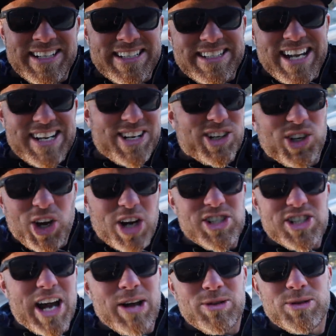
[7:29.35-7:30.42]
tend to crush
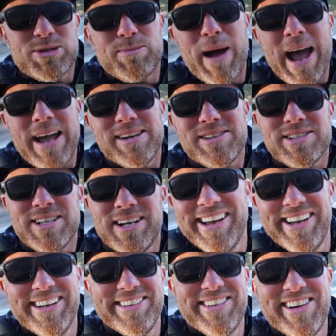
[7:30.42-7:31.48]
down those miles.
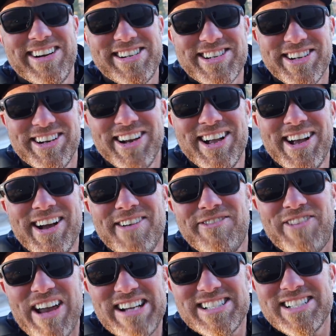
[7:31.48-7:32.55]
When your
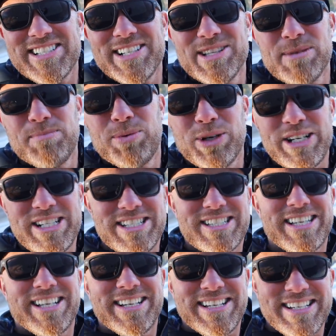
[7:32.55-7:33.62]
face is in the
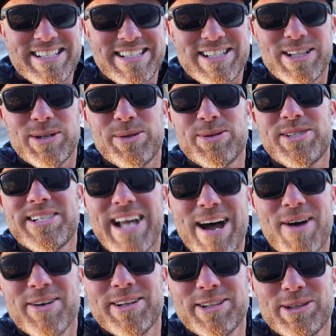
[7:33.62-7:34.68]
breeze, it slows you
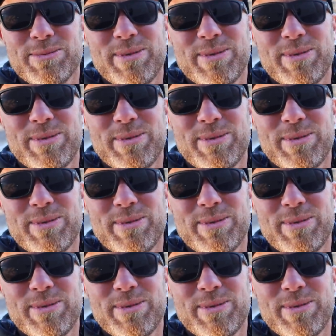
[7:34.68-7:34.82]
down a little